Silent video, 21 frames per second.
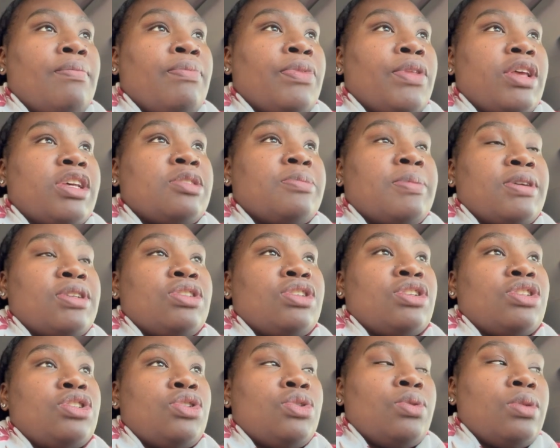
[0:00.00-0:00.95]

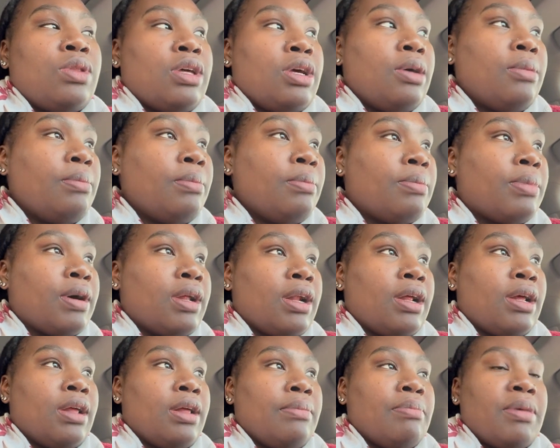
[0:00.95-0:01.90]
especially to them,
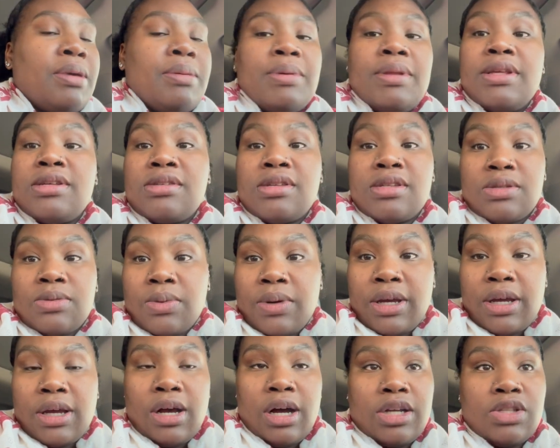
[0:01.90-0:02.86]
but maybe this is
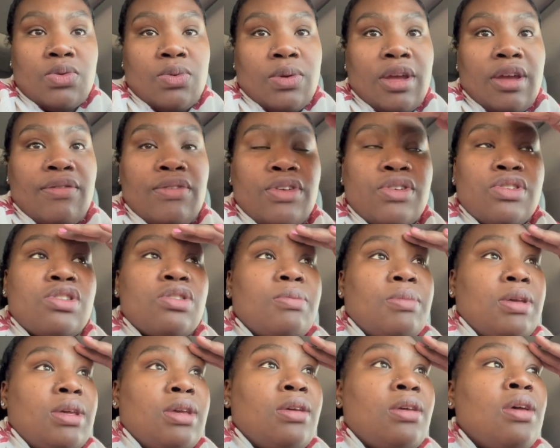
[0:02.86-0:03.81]
what God's way of
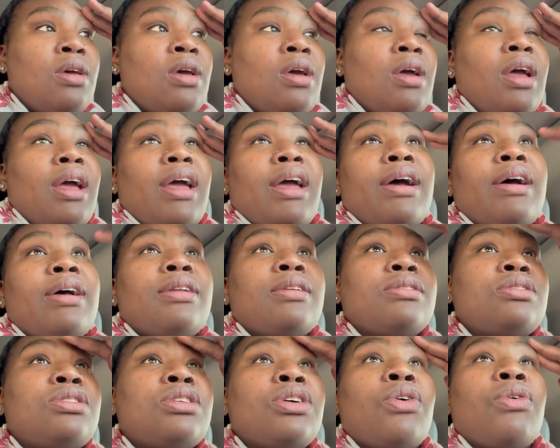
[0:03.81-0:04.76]
using me
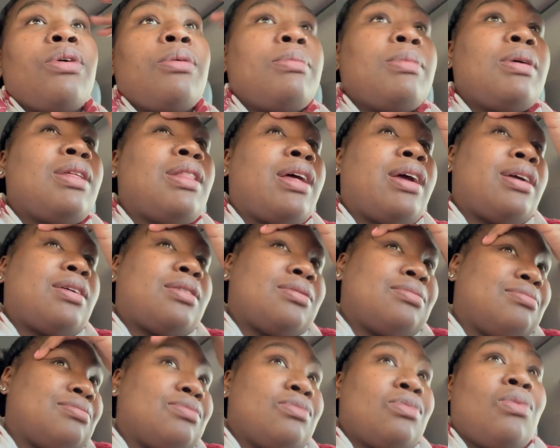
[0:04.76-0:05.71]
and showing me, like,
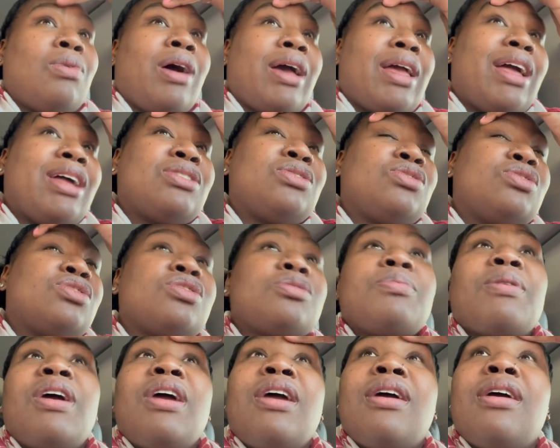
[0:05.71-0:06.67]
why can't you
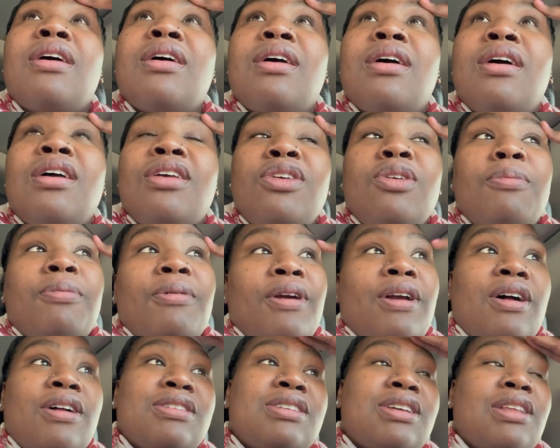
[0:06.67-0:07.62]
just pray? You pray
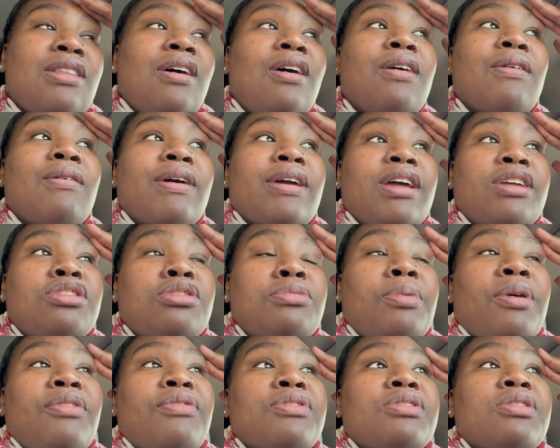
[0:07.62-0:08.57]
all day long. Why can't you
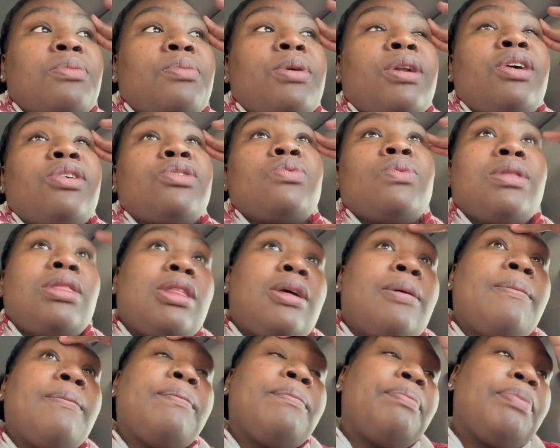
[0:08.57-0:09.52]
pray for someone else with
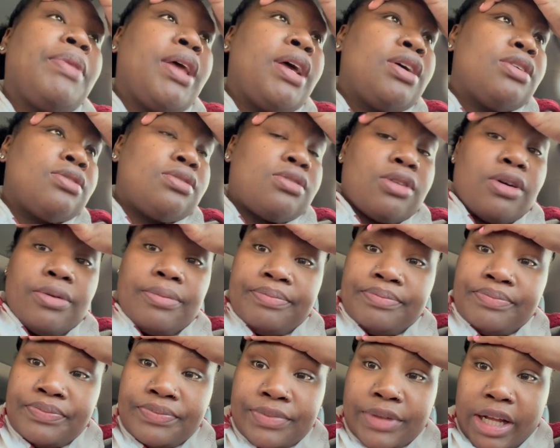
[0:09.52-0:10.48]
them? So
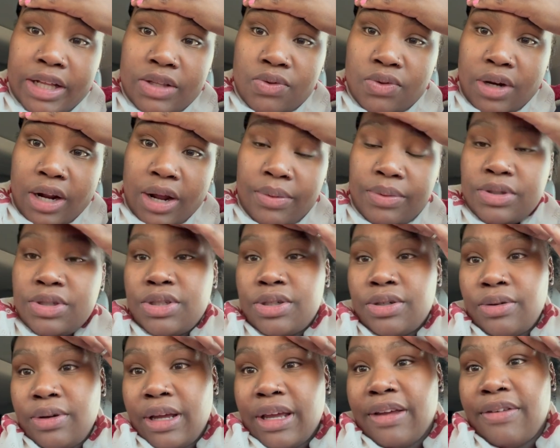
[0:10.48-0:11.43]
that's what I will
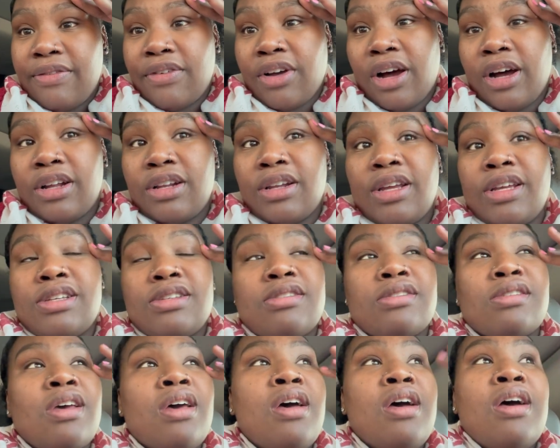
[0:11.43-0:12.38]
do. If God
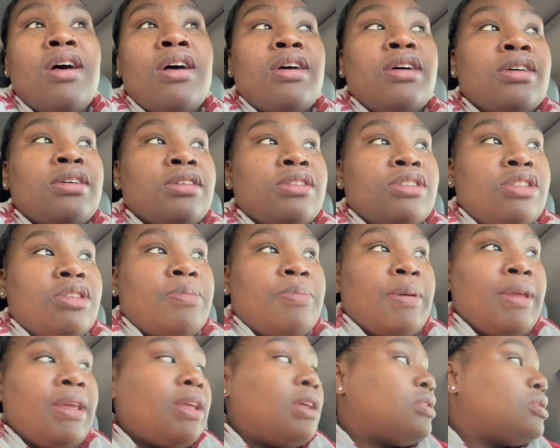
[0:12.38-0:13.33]
is
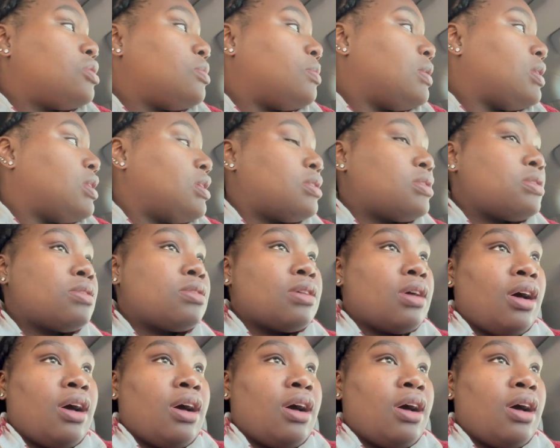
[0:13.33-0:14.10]
speaking to me this